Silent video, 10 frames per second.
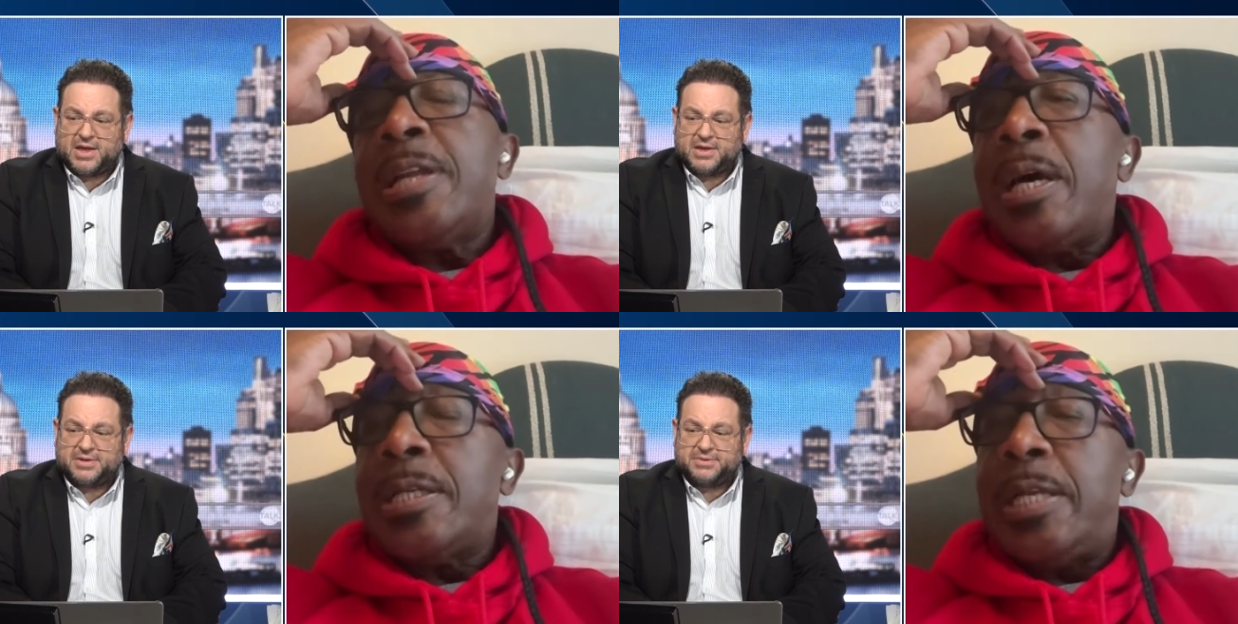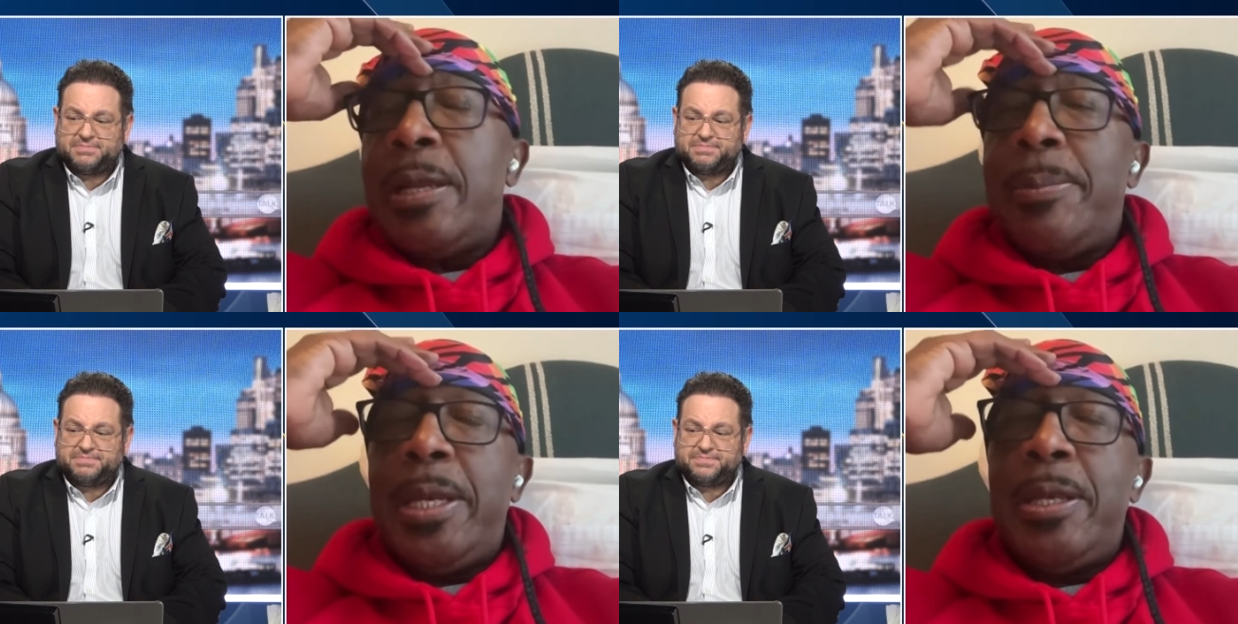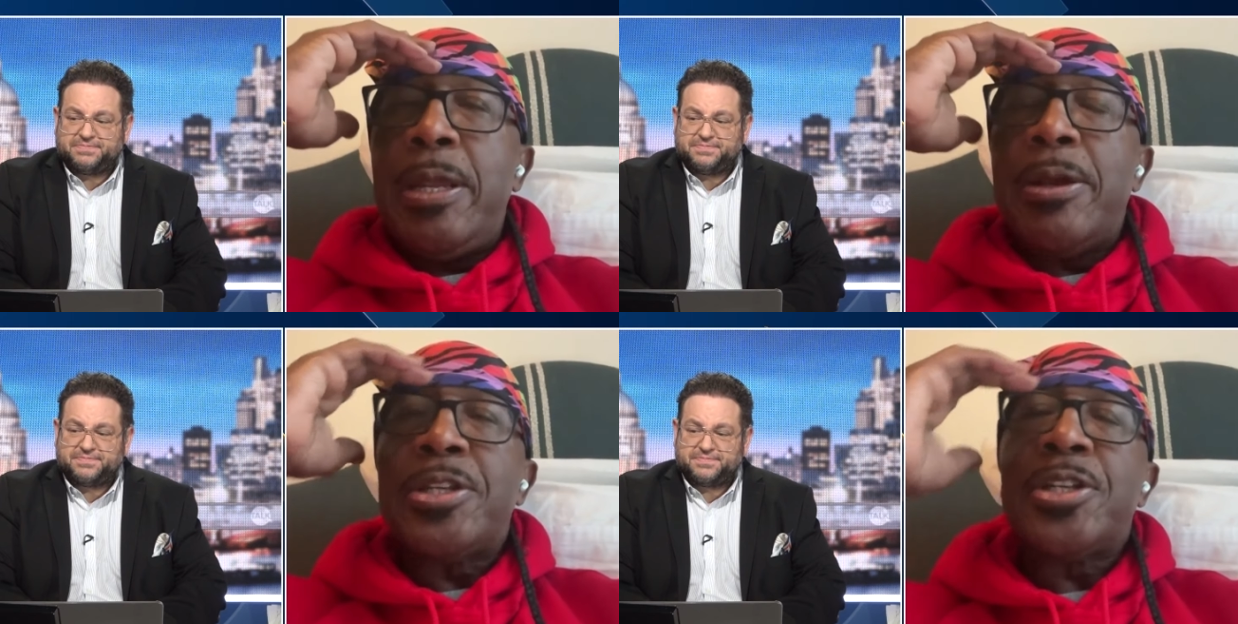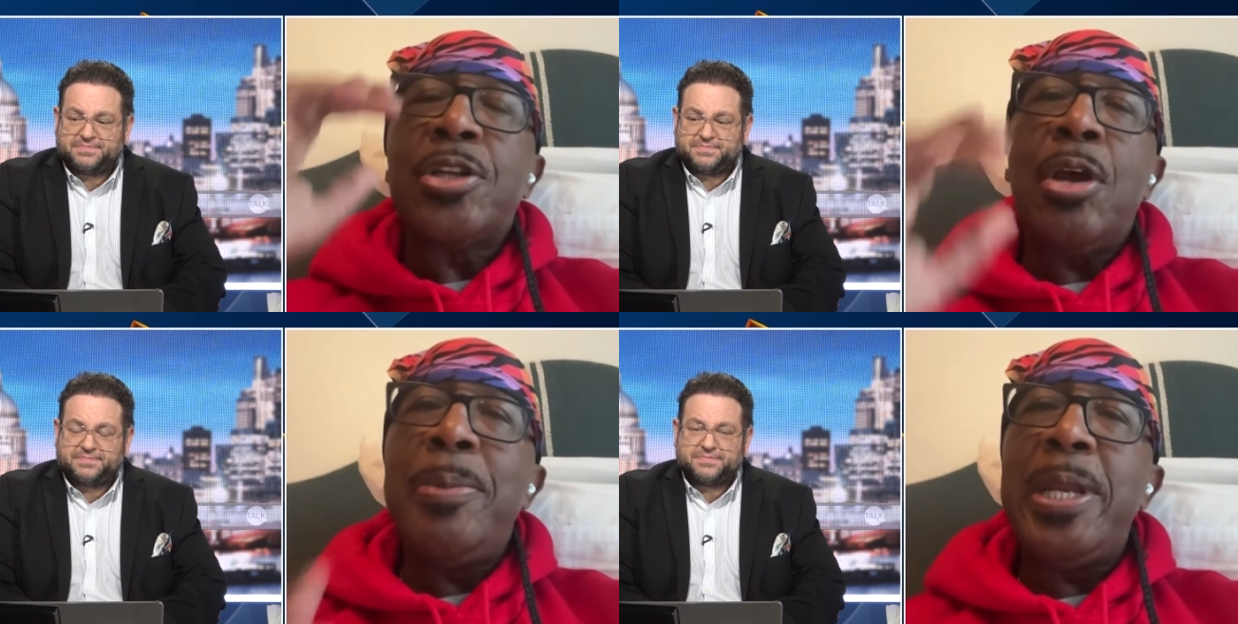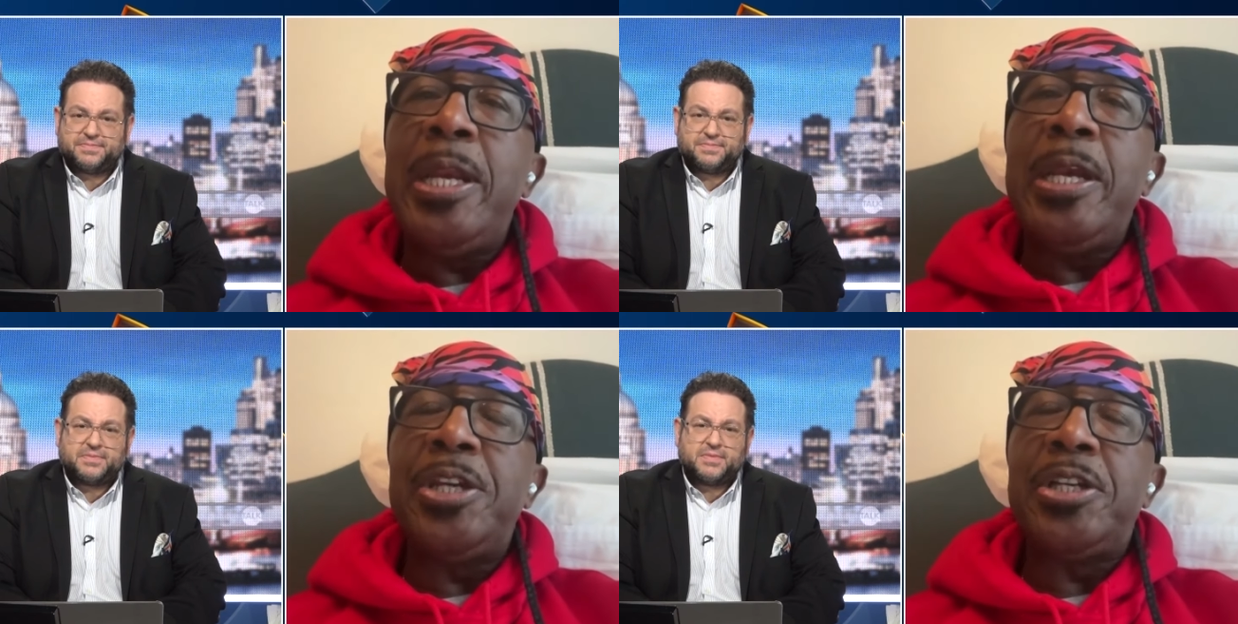Speaker 1: it's already started. I mean,
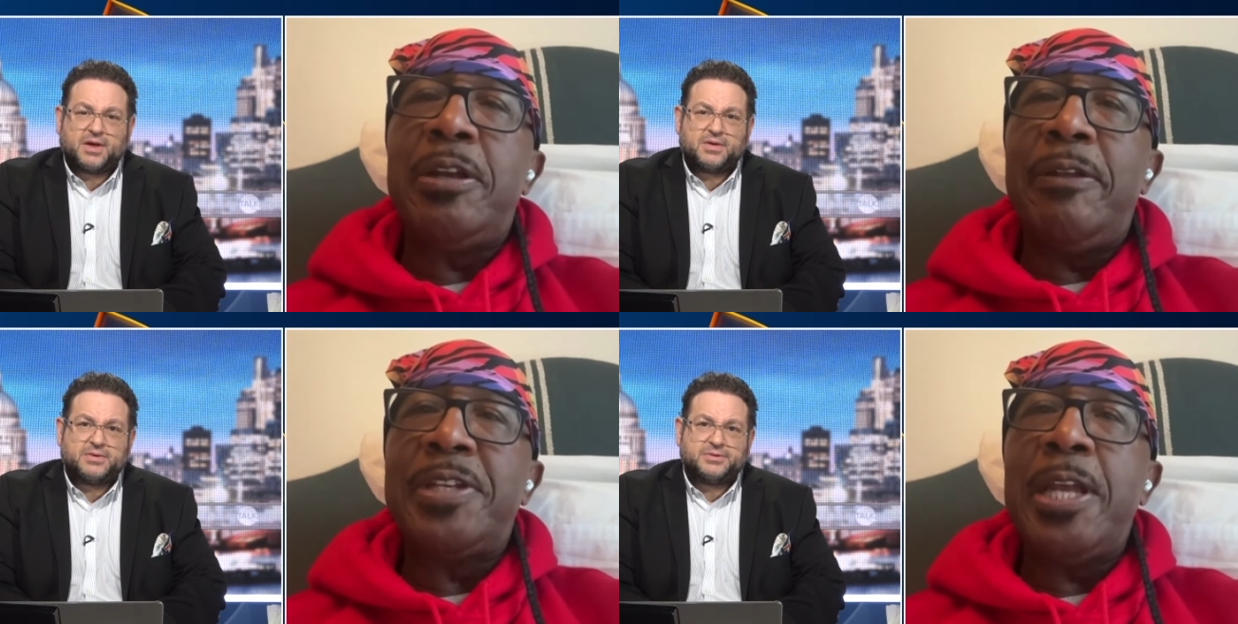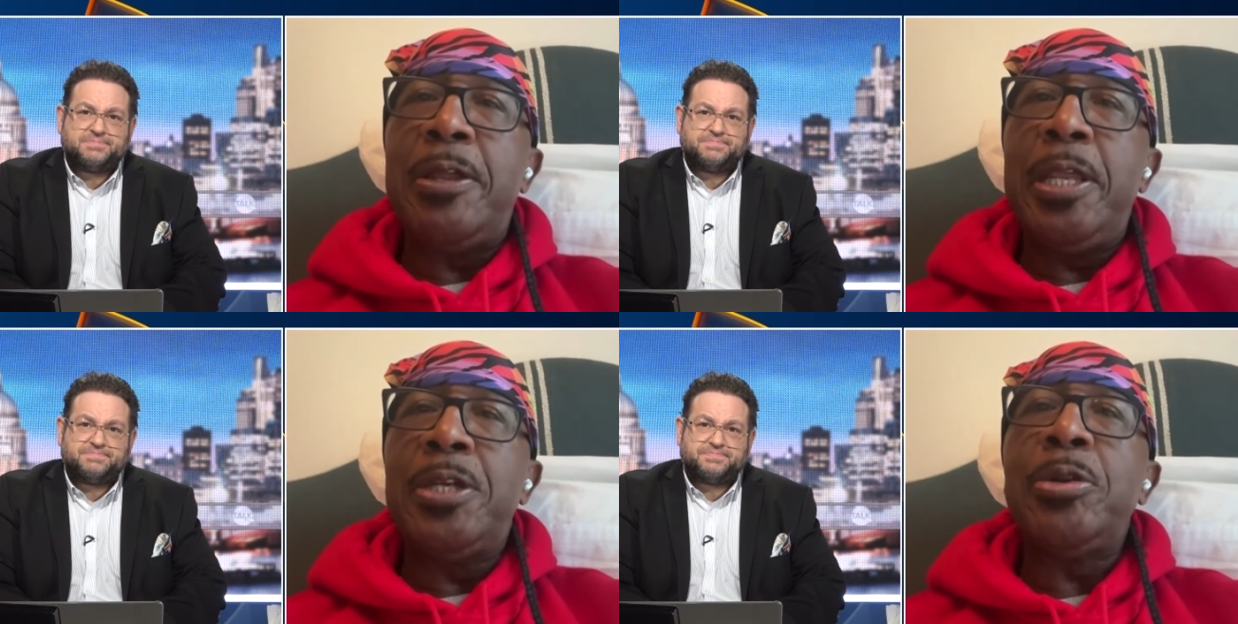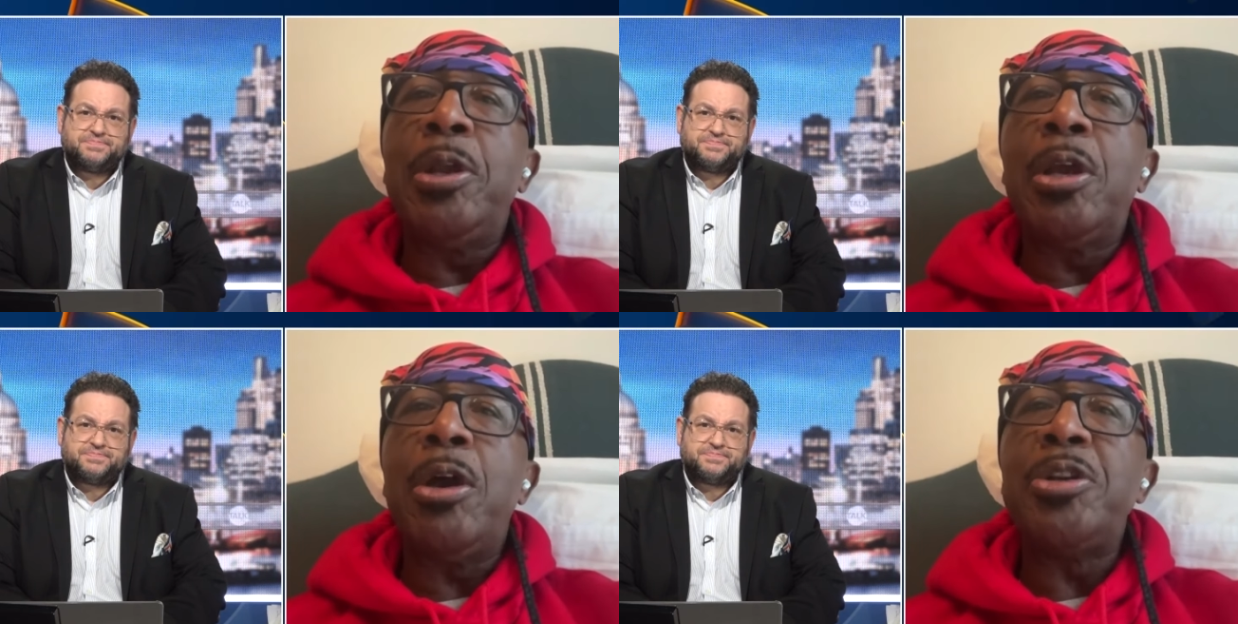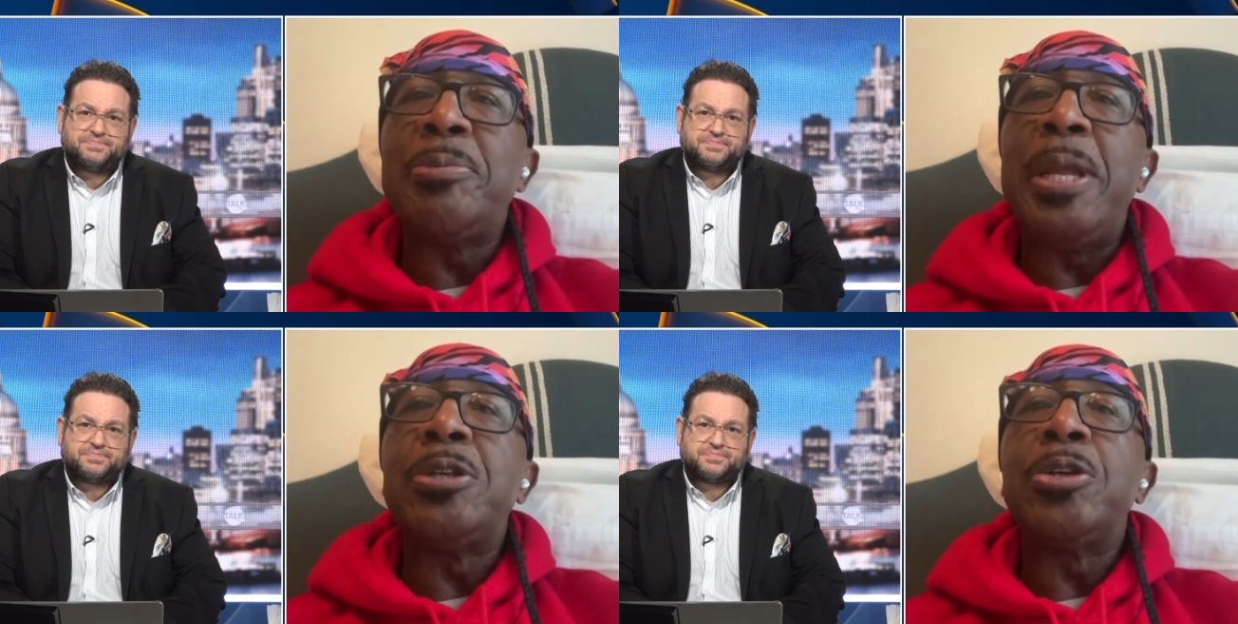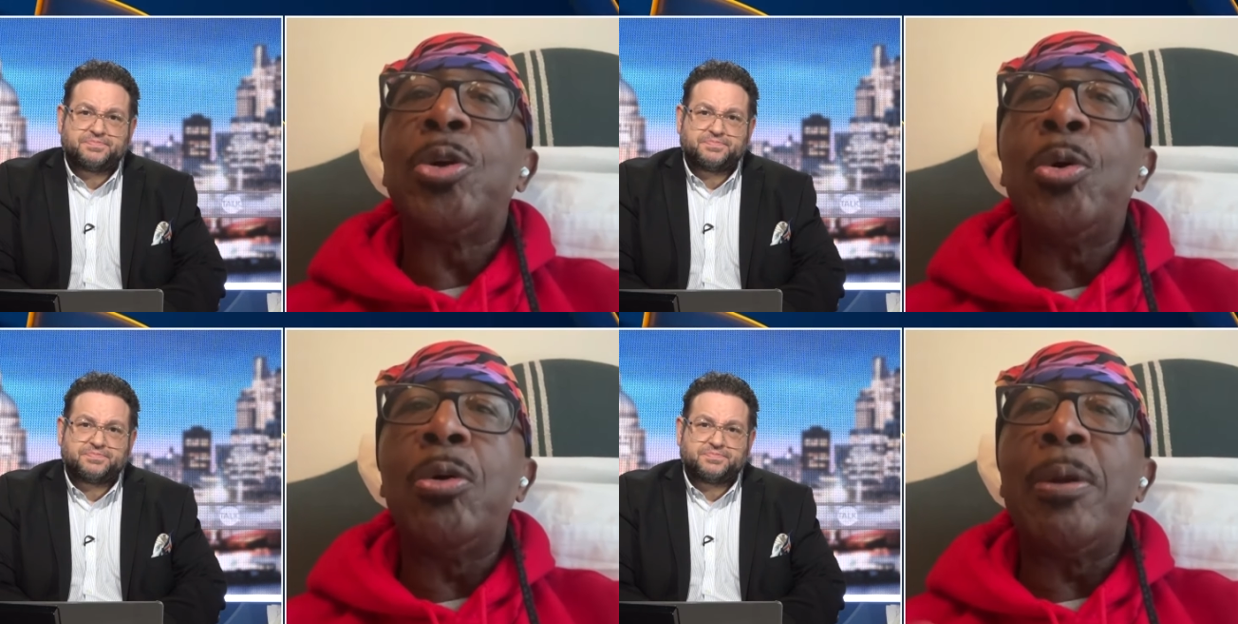there are so many initiatives out there to
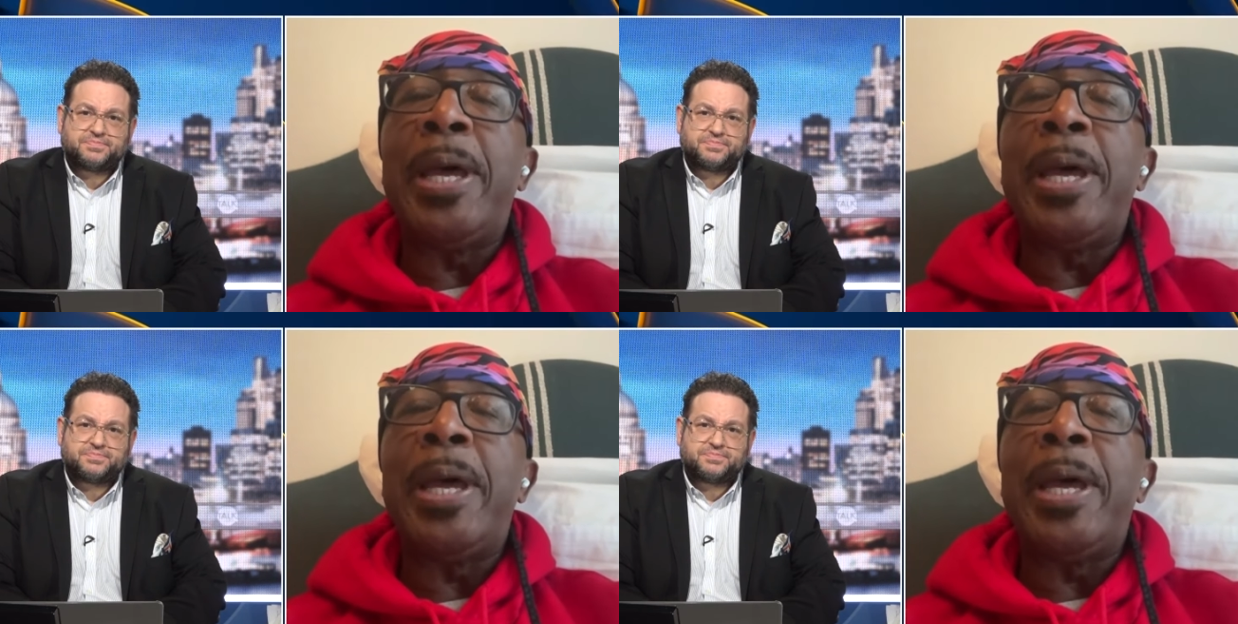encourage